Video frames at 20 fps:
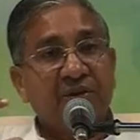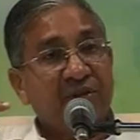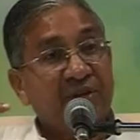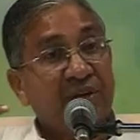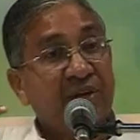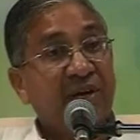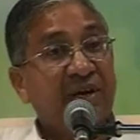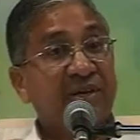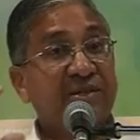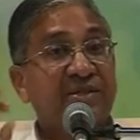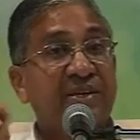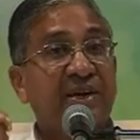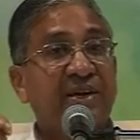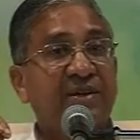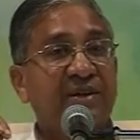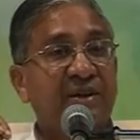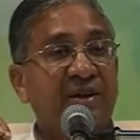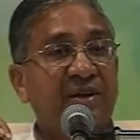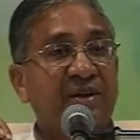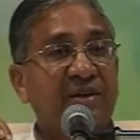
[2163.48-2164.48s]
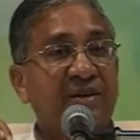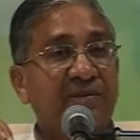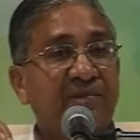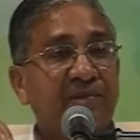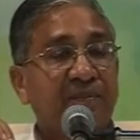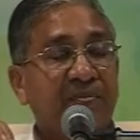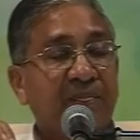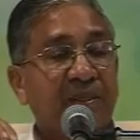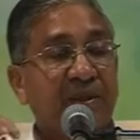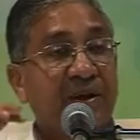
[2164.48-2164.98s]
they are settled
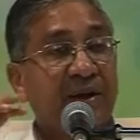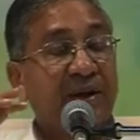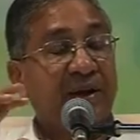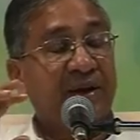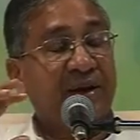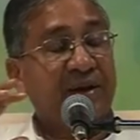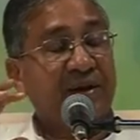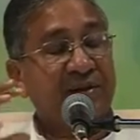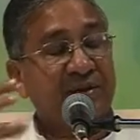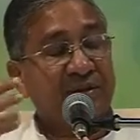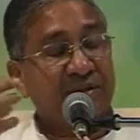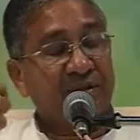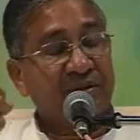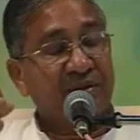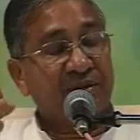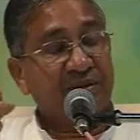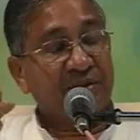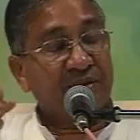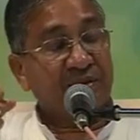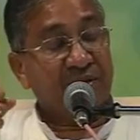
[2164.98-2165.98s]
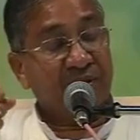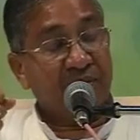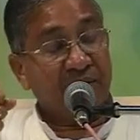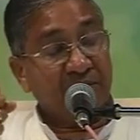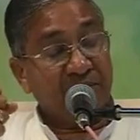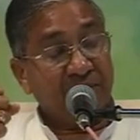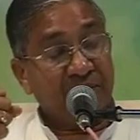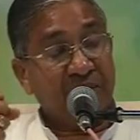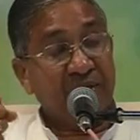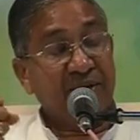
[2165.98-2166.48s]
and
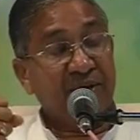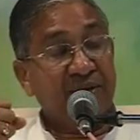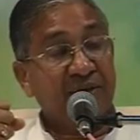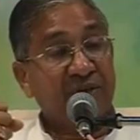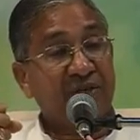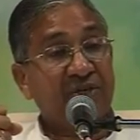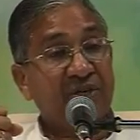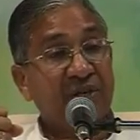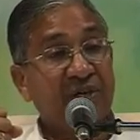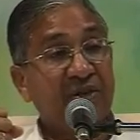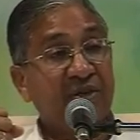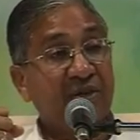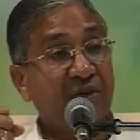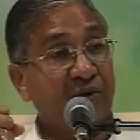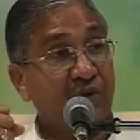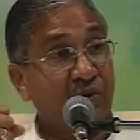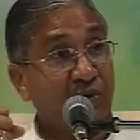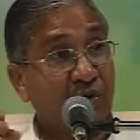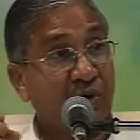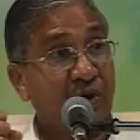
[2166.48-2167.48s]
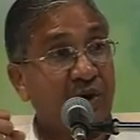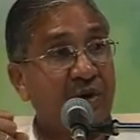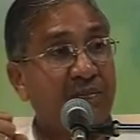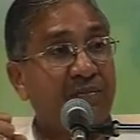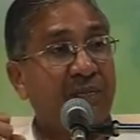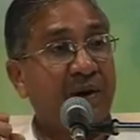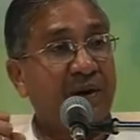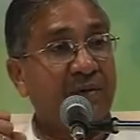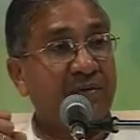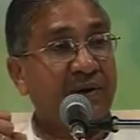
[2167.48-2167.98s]
the meditation, the
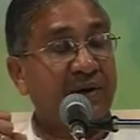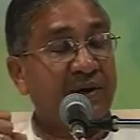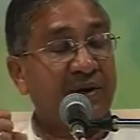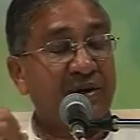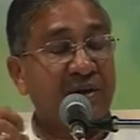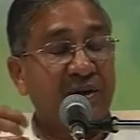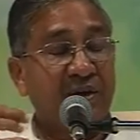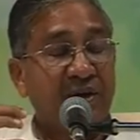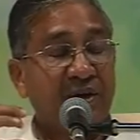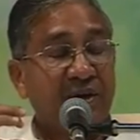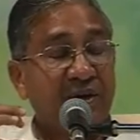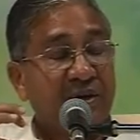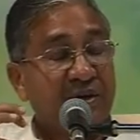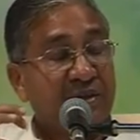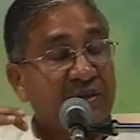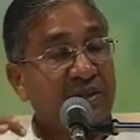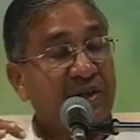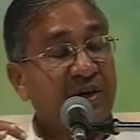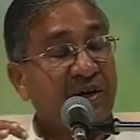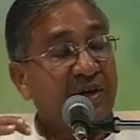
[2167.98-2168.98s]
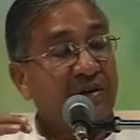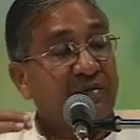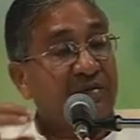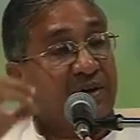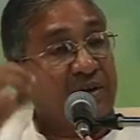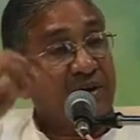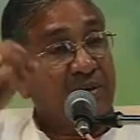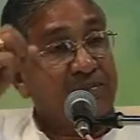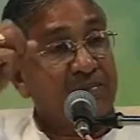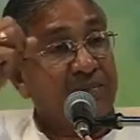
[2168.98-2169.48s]
yogic power, they have
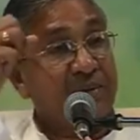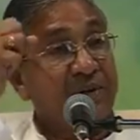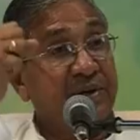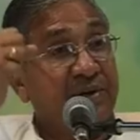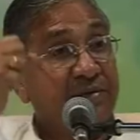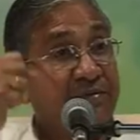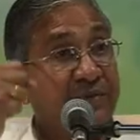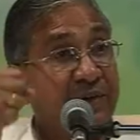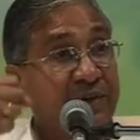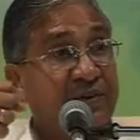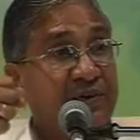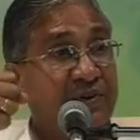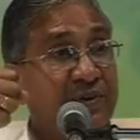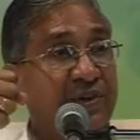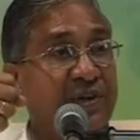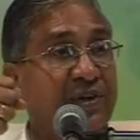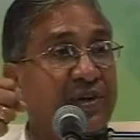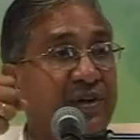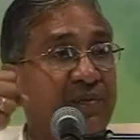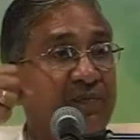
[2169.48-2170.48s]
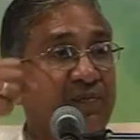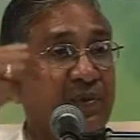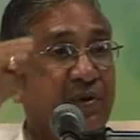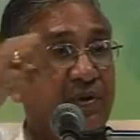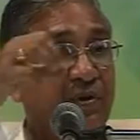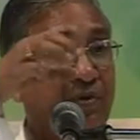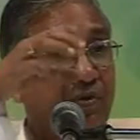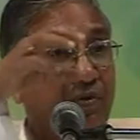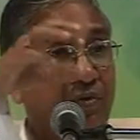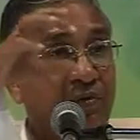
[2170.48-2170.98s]
a complete victory
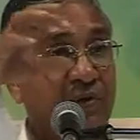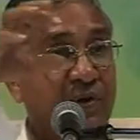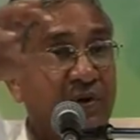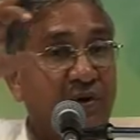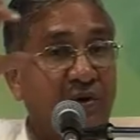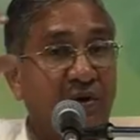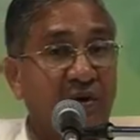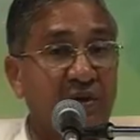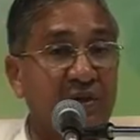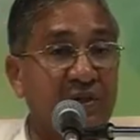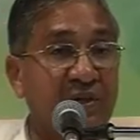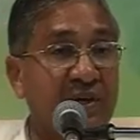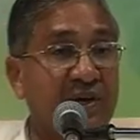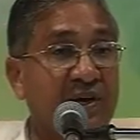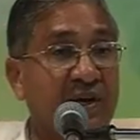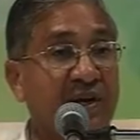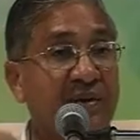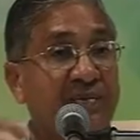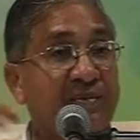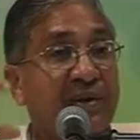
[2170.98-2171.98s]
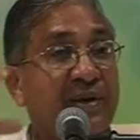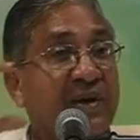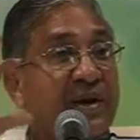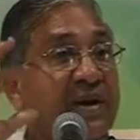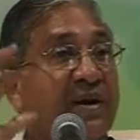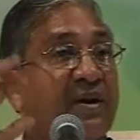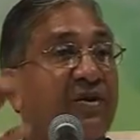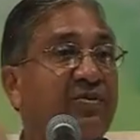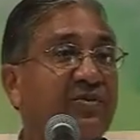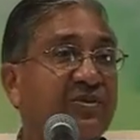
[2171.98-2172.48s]
over all the karmic
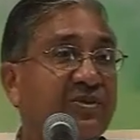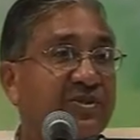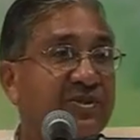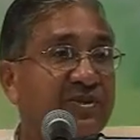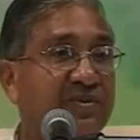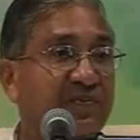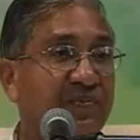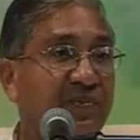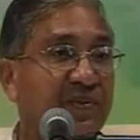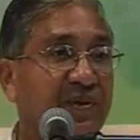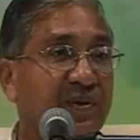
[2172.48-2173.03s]
accounts.